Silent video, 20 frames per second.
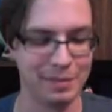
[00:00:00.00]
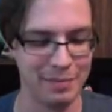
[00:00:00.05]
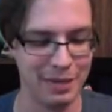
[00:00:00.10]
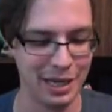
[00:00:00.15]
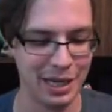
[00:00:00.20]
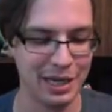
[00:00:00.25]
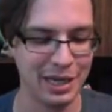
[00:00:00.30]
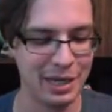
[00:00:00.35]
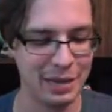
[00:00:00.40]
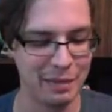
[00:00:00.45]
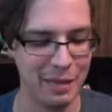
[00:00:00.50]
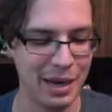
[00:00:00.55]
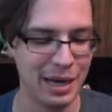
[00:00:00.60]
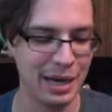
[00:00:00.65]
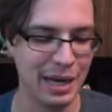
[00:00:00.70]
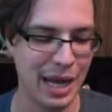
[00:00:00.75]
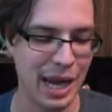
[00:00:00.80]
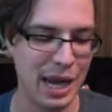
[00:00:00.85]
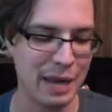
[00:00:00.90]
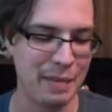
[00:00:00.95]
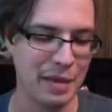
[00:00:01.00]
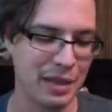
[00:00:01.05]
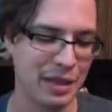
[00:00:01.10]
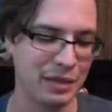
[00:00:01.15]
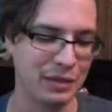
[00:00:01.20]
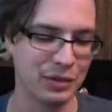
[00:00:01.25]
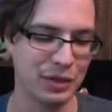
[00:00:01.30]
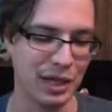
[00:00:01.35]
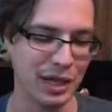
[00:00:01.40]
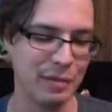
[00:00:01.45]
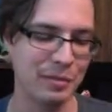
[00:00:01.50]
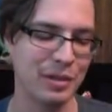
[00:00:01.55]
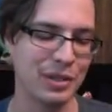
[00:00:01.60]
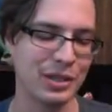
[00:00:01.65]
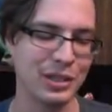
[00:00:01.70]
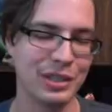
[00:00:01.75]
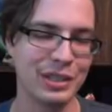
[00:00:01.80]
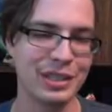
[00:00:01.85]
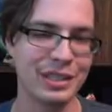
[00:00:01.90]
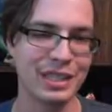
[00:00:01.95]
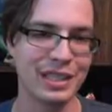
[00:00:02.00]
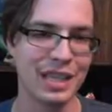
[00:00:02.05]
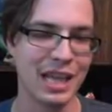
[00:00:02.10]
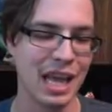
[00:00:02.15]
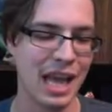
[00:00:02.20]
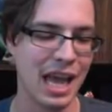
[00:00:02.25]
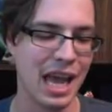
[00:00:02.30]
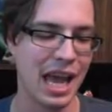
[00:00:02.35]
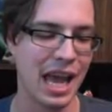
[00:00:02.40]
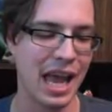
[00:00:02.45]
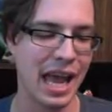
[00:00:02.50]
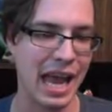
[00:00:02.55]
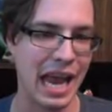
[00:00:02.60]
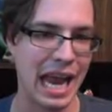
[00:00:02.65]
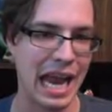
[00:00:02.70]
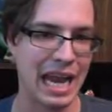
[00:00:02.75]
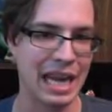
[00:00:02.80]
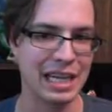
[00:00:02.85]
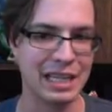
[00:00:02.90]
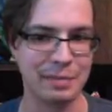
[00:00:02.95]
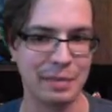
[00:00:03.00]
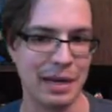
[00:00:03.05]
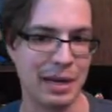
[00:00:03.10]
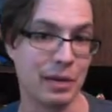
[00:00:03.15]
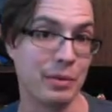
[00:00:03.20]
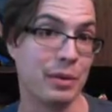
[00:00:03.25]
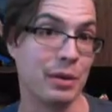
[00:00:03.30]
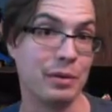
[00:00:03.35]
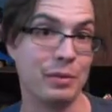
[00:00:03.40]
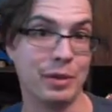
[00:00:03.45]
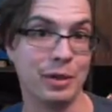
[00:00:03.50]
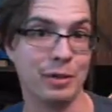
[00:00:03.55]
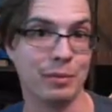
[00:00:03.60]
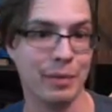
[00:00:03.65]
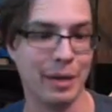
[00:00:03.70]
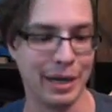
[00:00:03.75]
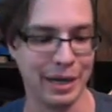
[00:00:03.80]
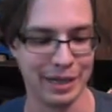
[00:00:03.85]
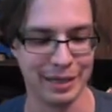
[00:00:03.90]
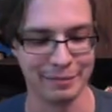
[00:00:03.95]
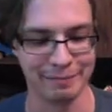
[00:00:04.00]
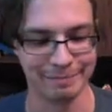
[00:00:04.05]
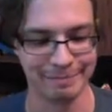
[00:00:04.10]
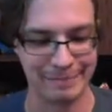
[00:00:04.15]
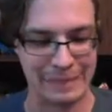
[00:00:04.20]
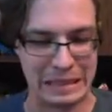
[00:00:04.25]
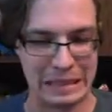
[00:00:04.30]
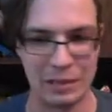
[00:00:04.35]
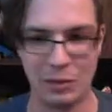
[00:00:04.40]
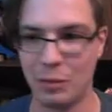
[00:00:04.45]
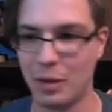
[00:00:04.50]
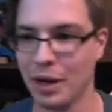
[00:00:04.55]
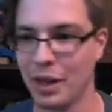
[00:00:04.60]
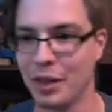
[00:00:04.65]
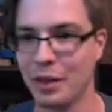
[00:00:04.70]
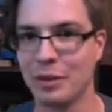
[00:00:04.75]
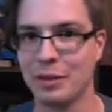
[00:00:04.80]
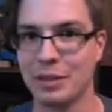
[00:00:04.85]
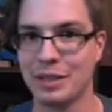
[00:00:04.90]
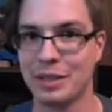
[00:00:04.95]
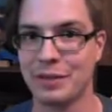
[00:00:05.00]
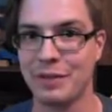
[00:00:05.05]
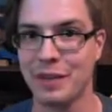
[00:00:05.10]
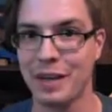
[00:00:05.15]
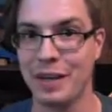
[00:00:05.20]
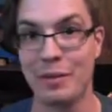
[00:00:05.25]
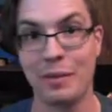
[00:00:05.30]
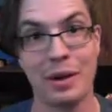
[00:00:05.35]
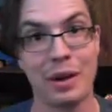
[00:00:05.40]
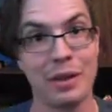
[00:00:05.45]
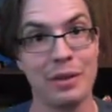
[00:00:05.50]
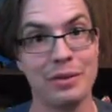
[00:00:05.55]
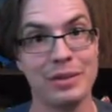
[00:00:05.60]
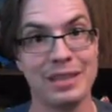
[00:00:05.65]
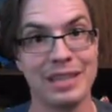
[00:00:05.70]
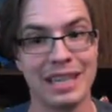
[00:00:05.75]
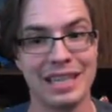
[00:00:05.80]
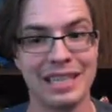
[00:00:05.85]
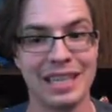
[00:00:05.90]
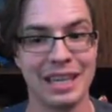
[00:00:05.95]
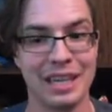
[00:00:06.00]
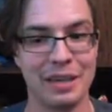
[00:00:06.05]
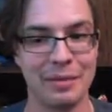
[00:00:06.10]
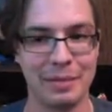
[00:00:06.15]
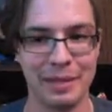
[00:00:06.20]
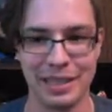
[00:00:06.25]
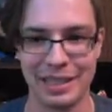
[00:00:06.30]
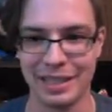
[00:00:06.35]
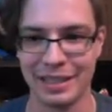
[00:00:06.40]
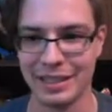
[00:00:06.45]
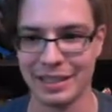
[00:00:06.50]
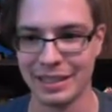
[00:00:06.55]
Playing the main game and the training missions, and spending real world money. One of those is fun, one of those sucks a little bit.